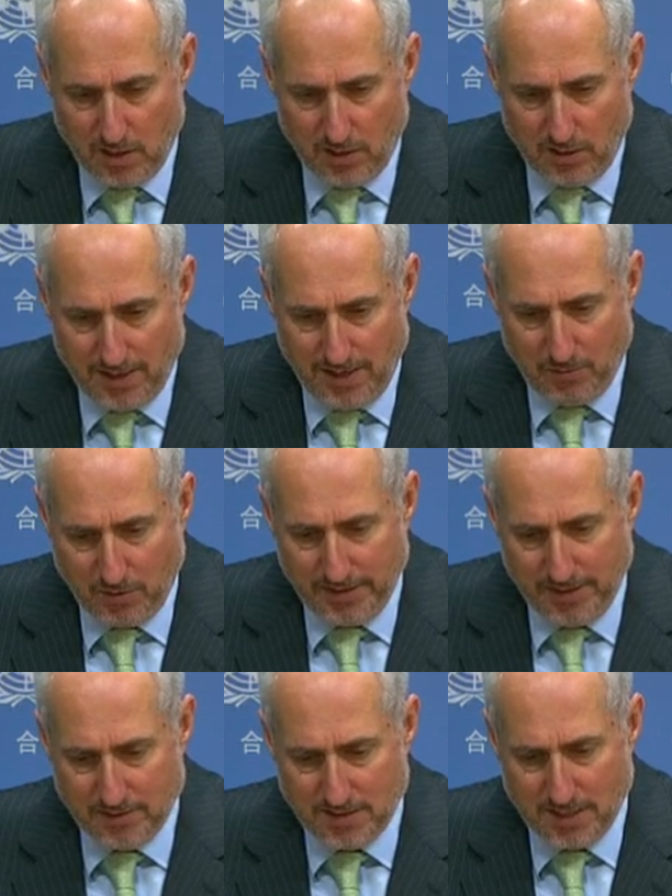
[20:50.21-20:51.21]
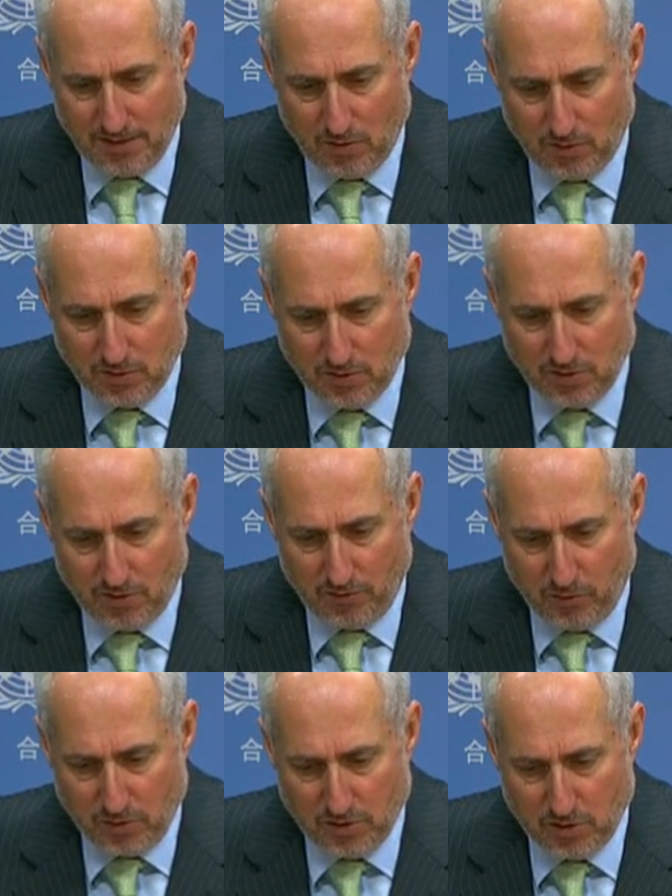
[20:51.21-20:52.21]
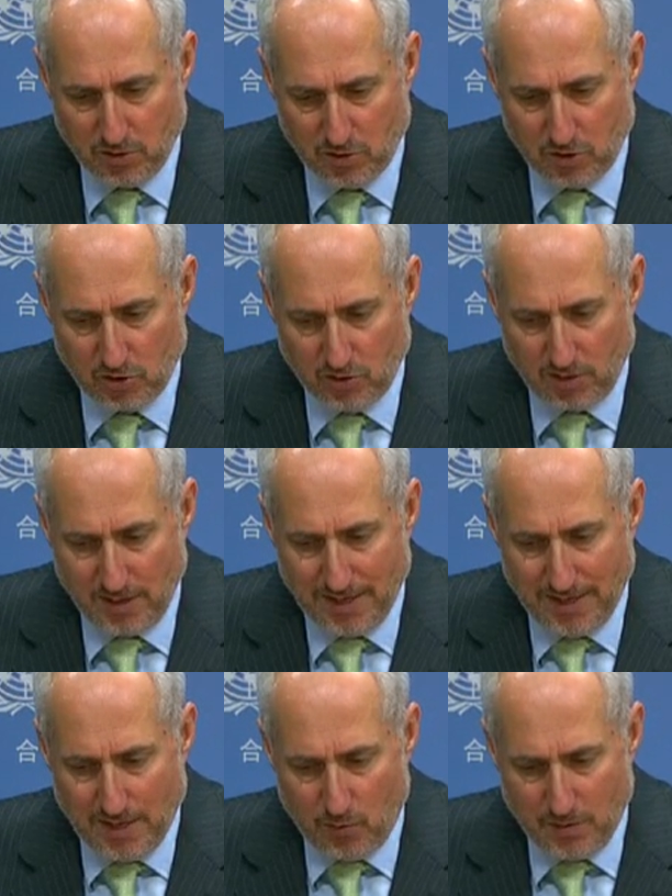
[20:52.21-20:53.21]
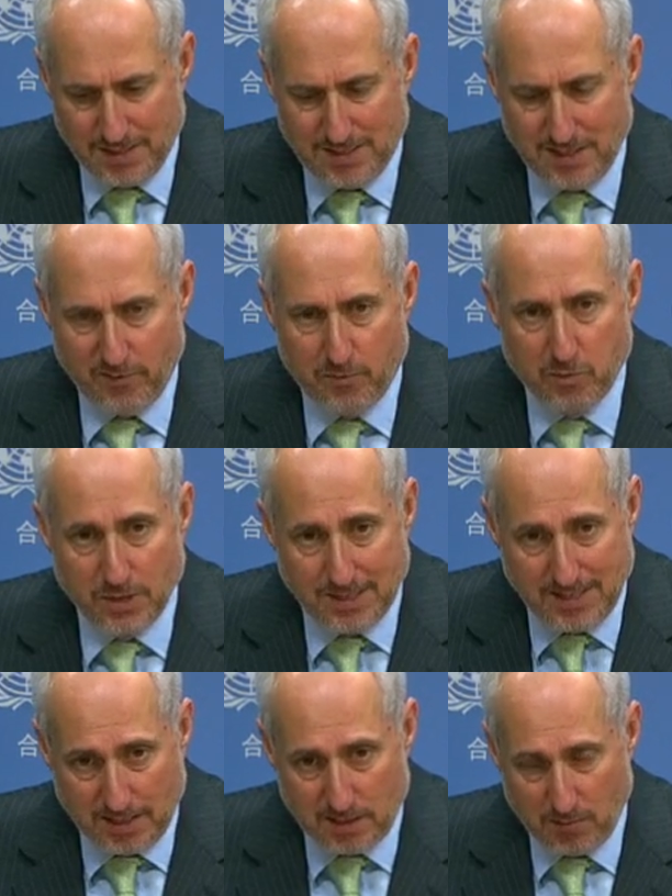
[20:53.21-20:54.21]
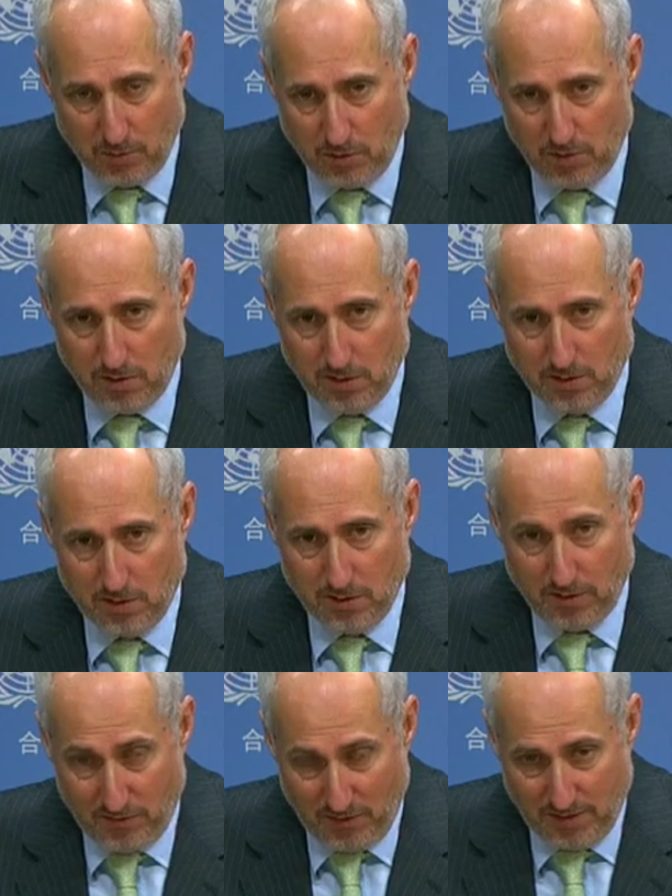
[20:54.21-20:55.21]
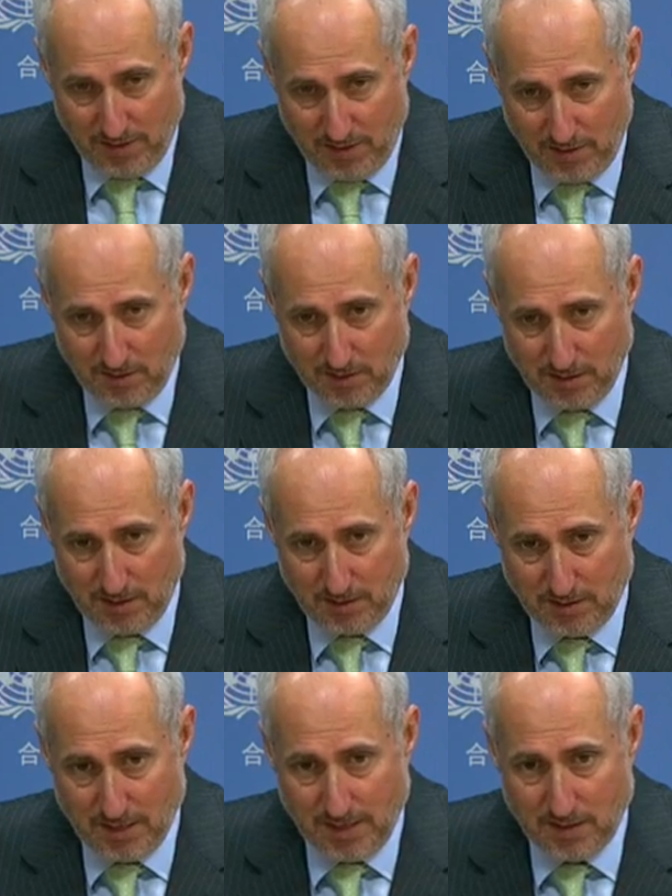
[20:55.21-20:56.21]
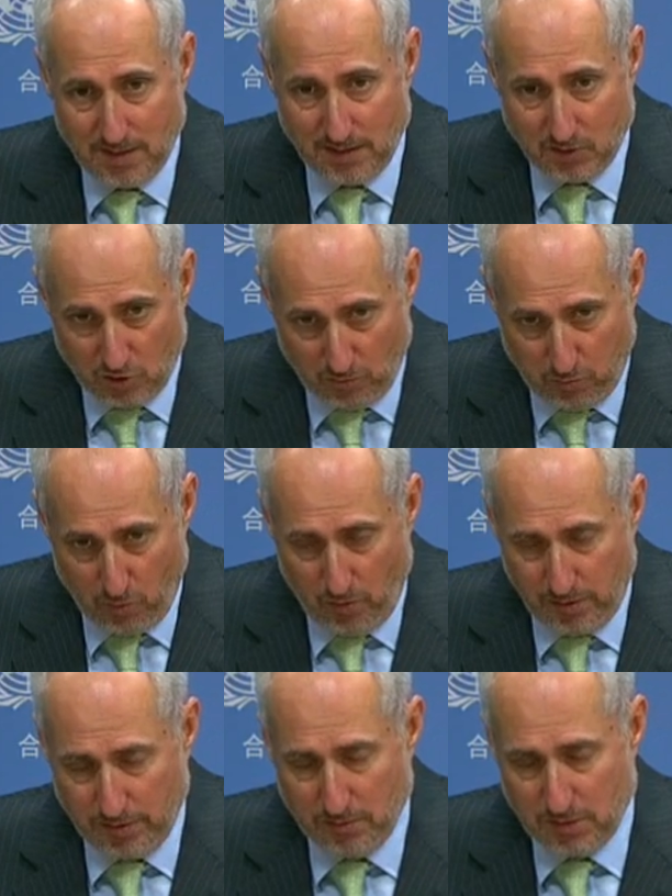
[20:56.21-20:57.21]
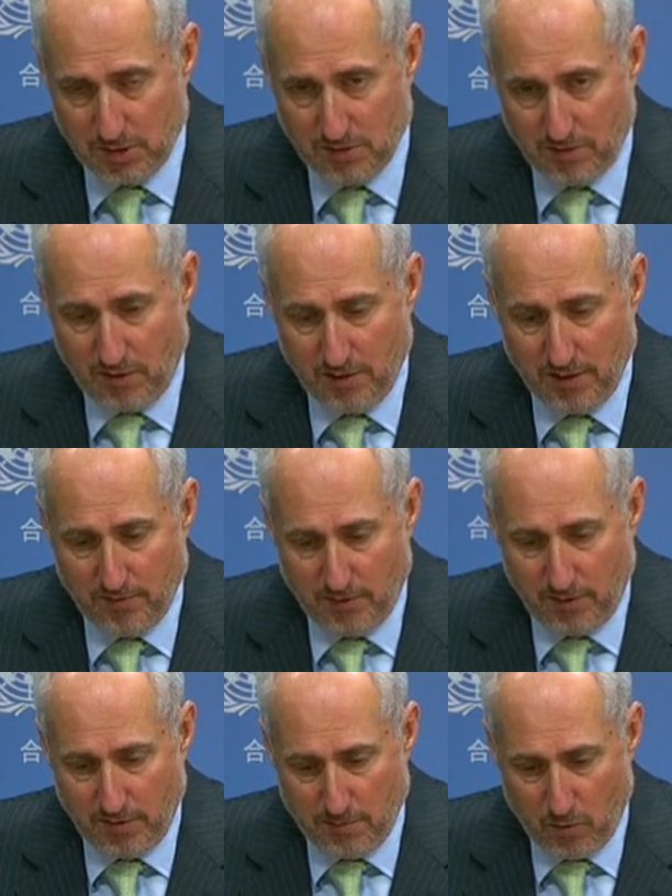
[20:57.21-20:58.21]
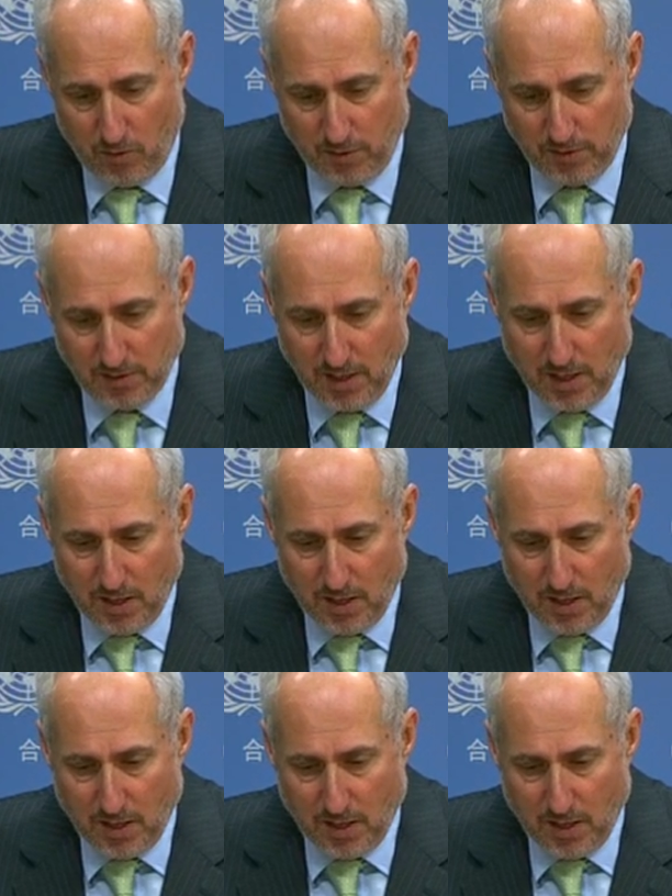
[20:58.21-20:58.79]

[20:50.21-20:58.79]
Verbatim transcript: Uh, he believes that those forces should receive predictable funding and it's and, and support, which is very very important.